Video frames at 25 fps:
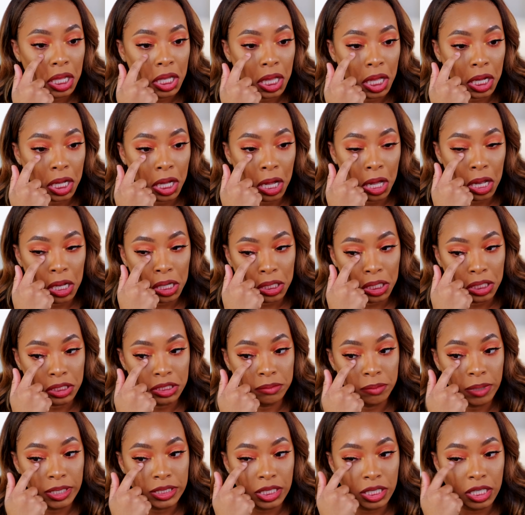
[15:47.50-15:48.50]
Like, all of
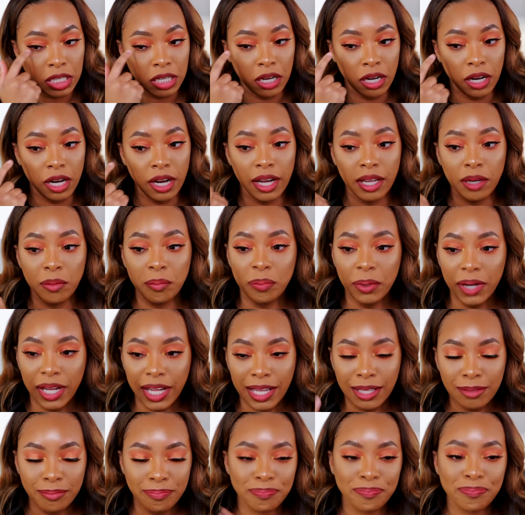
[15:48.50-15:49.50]
this is basically gone.
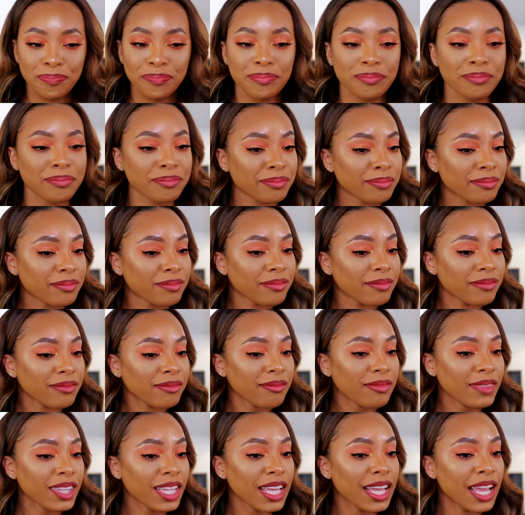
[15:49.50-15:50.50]
But
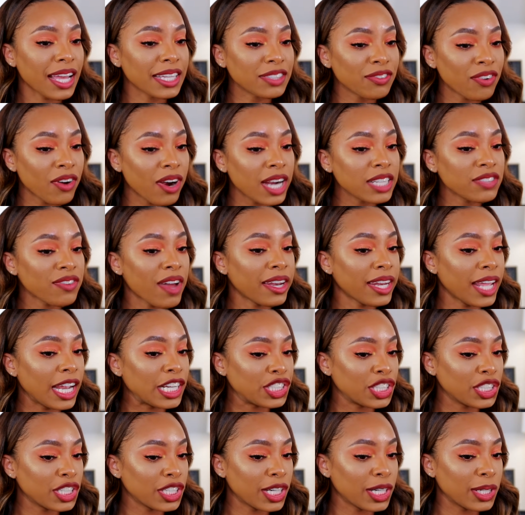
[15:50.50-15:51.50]
as far as
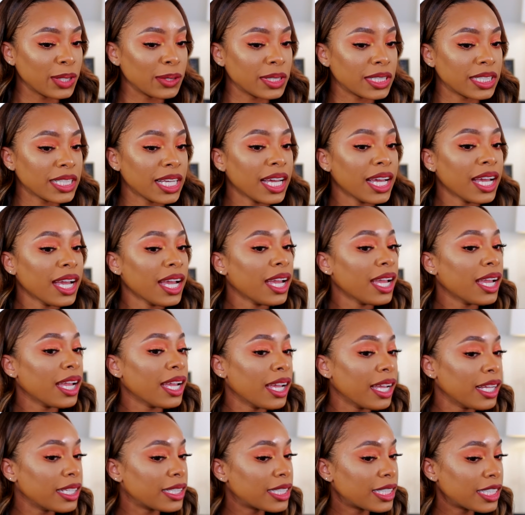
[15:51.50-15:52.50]
foundation goes,
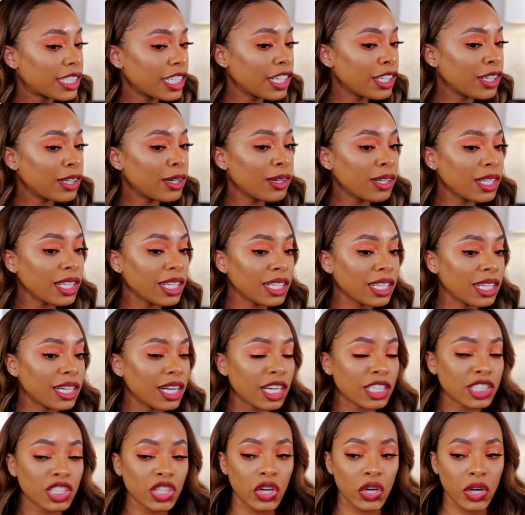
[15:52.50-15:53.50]
it still
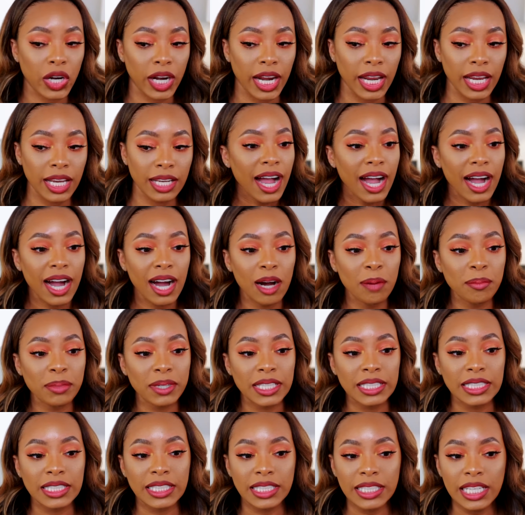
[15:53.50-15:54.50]
looks great. Um,
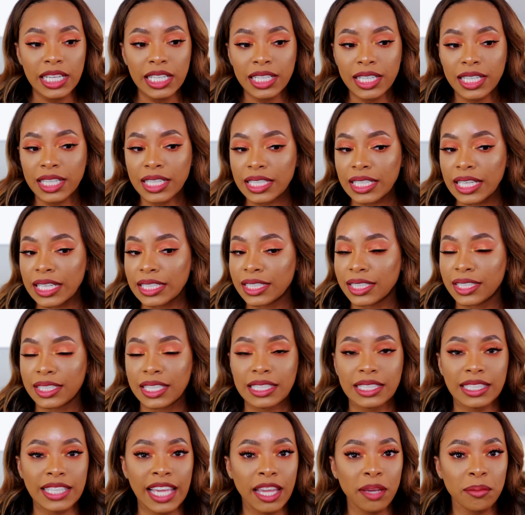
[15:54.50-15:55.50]
concealer is
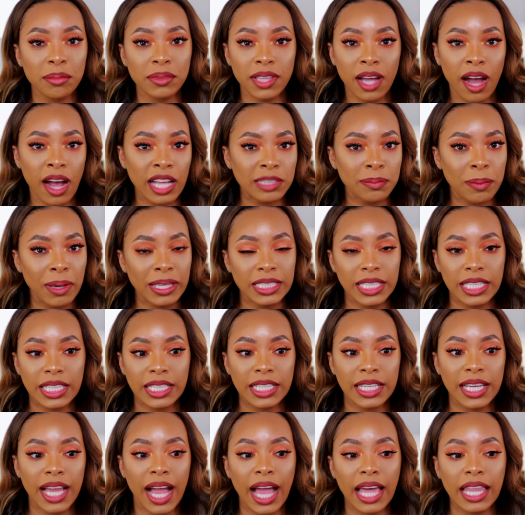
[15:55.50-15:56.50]
the same thoughts
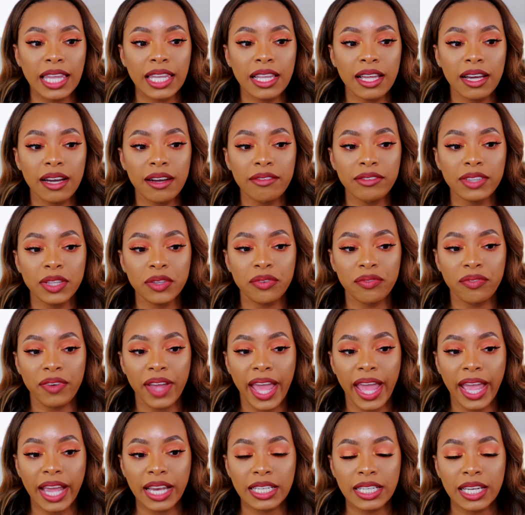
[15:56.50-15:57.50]
basically. I love the
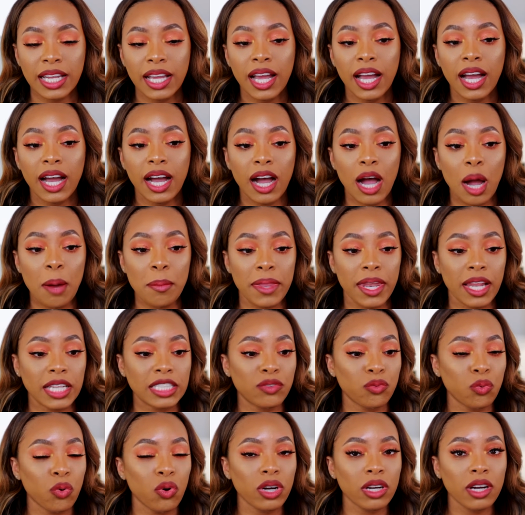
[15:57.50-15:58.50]
fact um, that
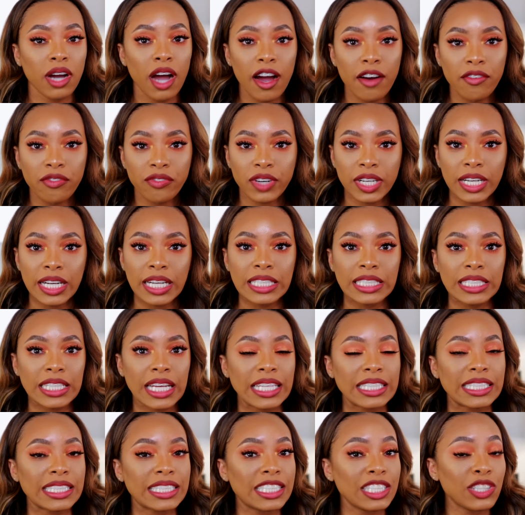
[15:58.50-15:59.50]
it's full
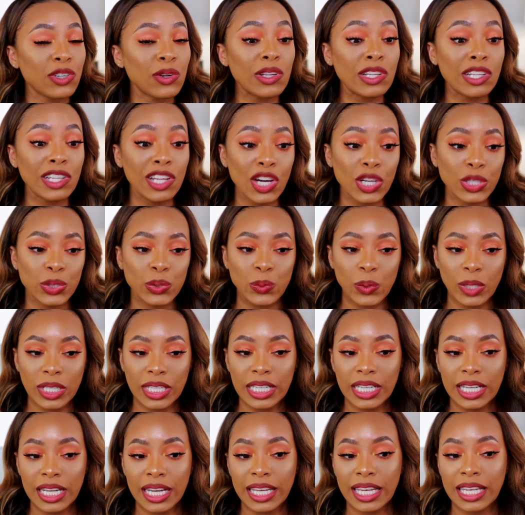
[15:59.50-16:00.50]
coverage. It still looks
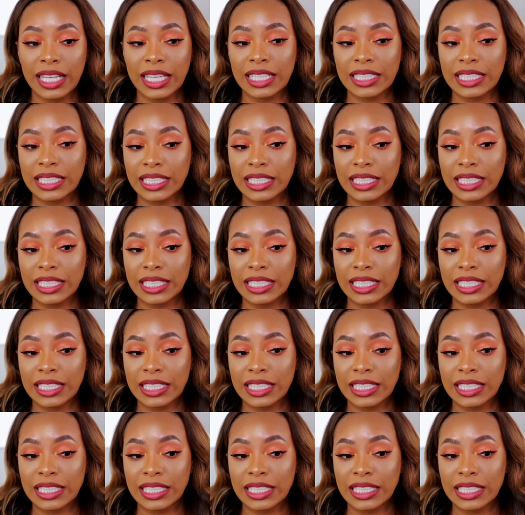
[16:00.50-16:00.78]
really good and